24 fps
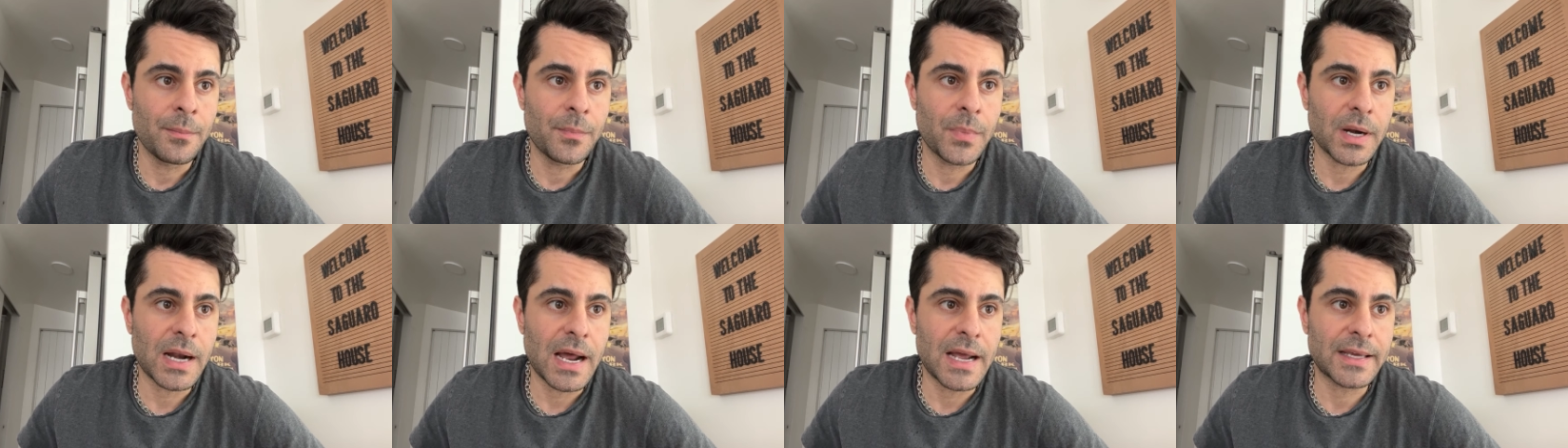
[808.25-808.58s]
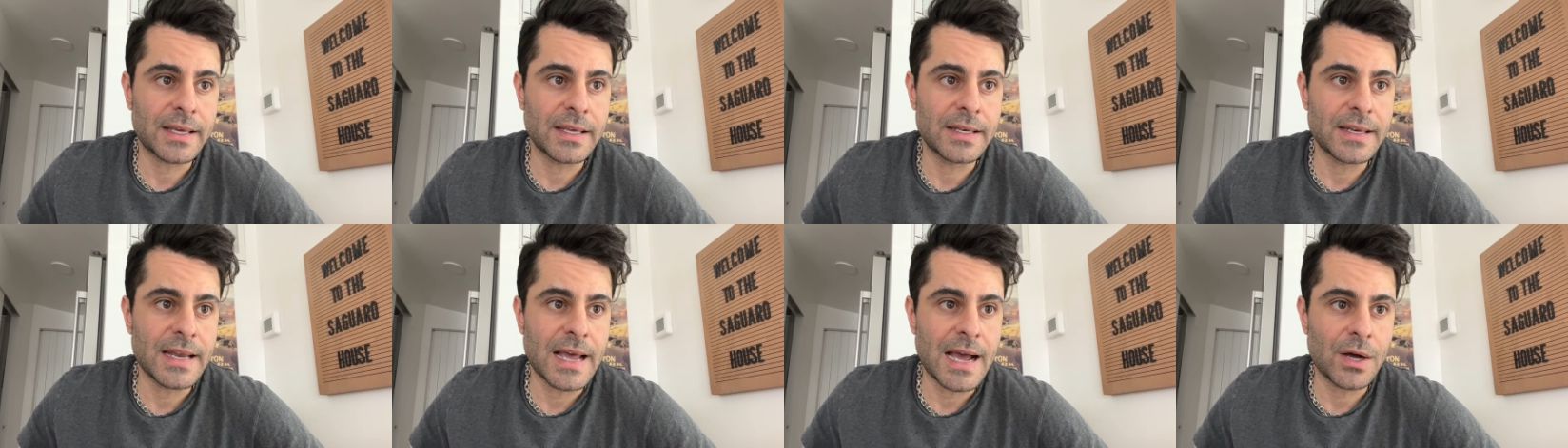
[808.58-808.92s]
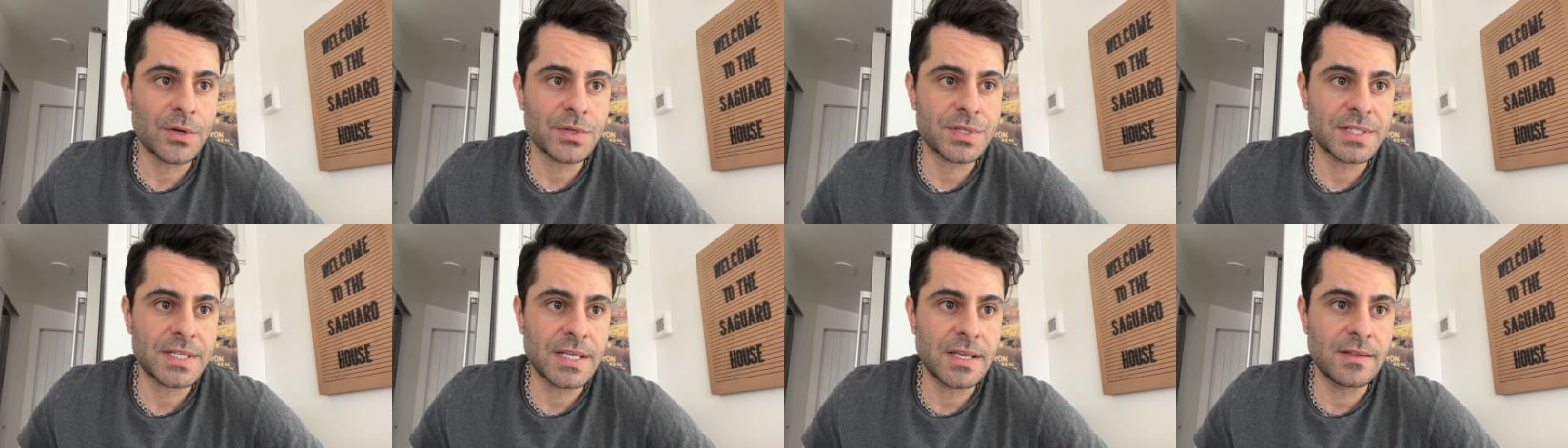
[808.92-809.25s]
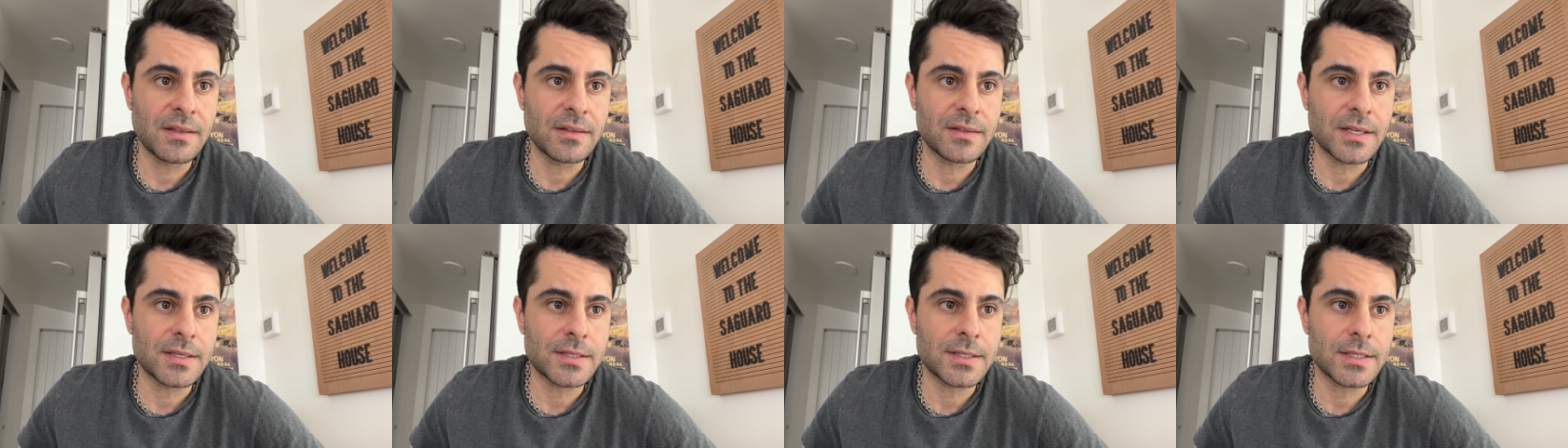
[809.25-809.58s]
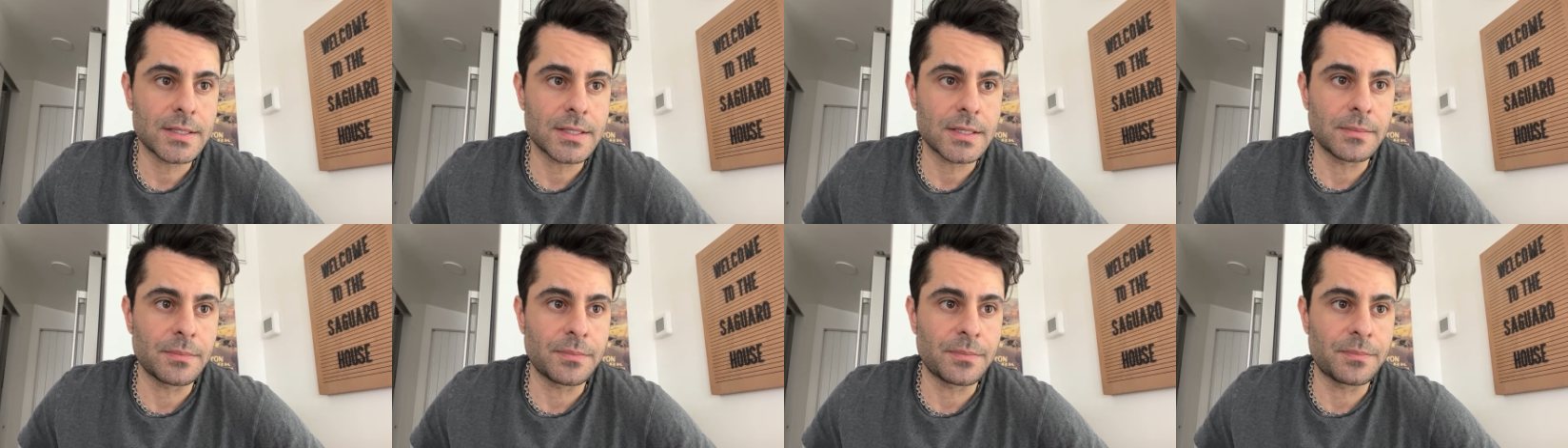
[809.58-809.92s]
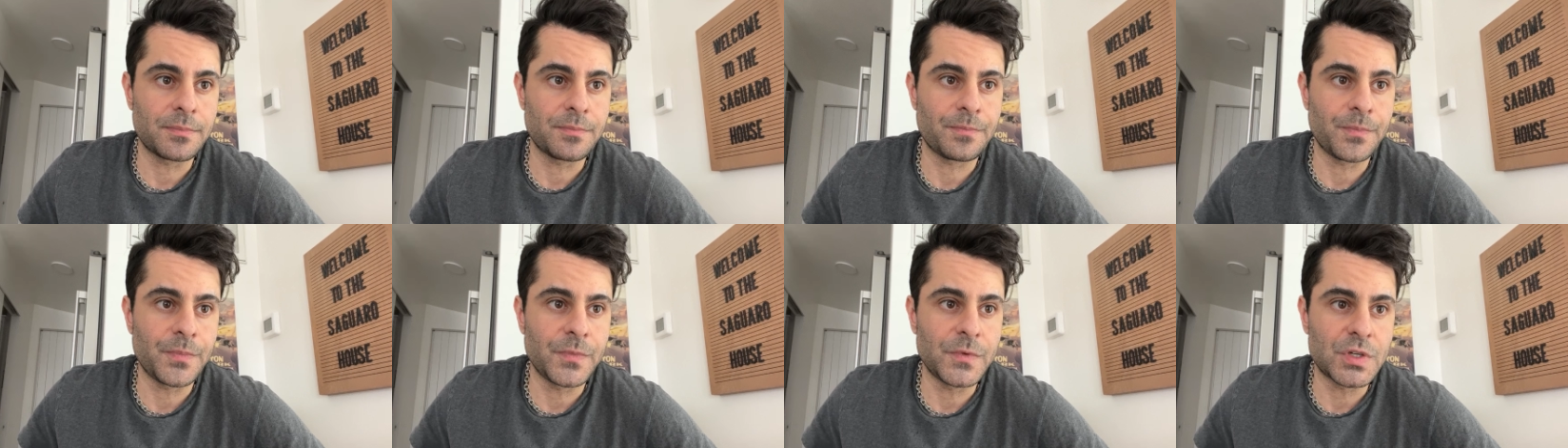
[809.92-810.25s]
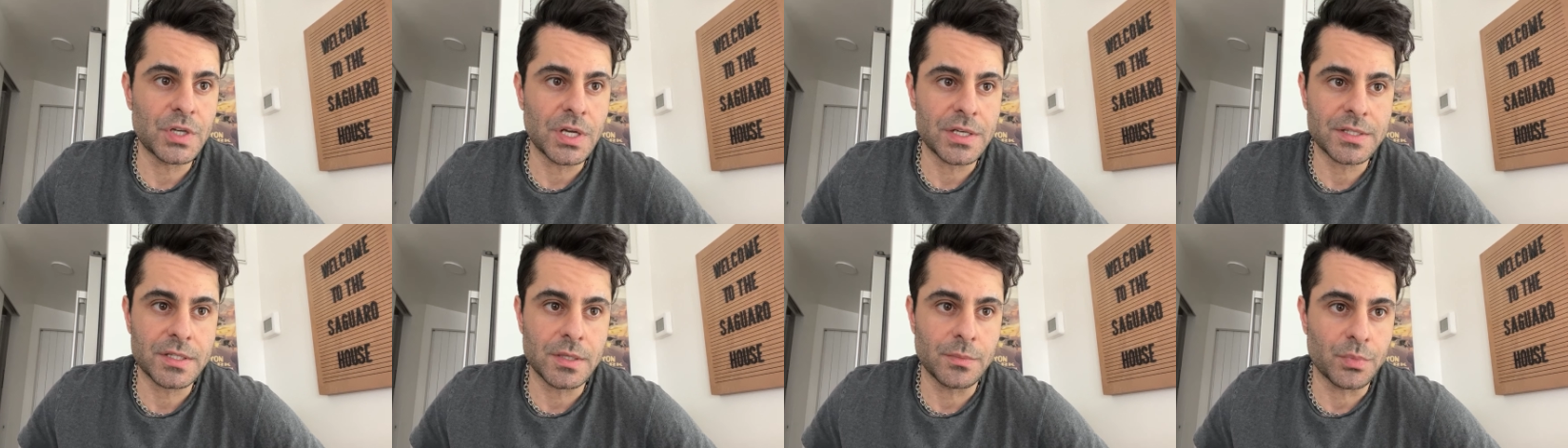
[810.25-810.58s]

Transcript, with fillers: but I can now see that this is the, just